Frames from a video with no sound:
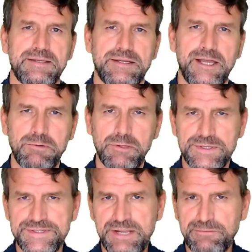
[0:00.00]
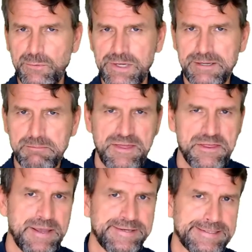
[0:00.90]
Hubble was never really
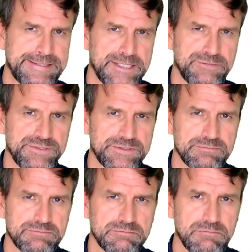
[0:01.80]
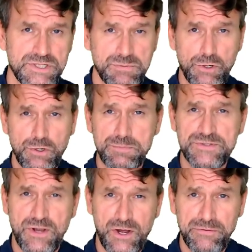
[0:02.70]
mathematically gifted, much more an
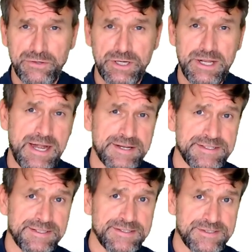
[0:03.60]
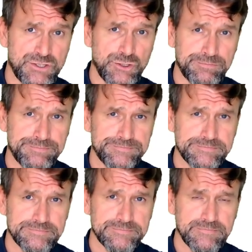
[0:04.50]
observer and a statistician.
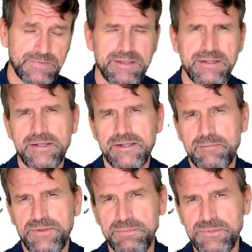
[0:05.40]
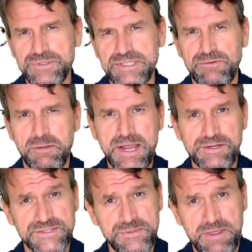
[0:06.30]
But the beauty of
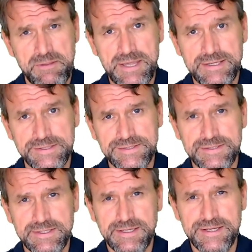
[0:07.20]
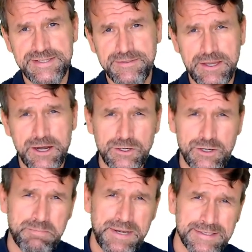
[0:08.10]
Lemaître's mathematics is that they are
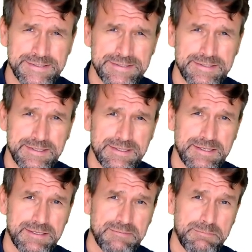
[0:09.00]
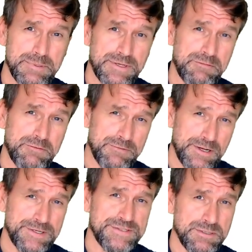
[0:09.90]
complex, but have a
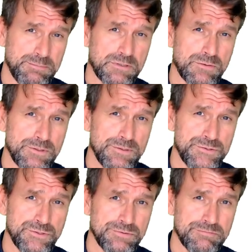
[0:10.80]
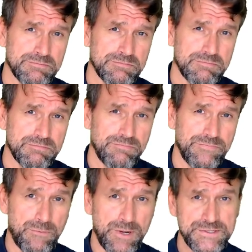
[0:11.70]
very simple conclusion.
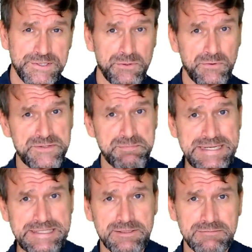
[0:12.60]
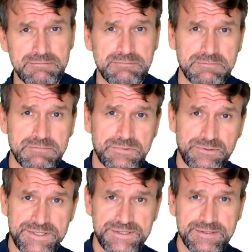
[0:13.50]
The ratio of speed to
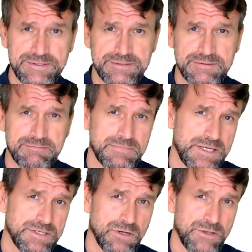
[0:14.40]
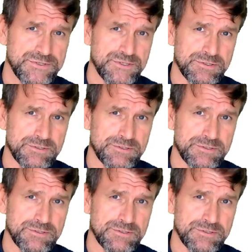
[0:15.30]
distance is constant.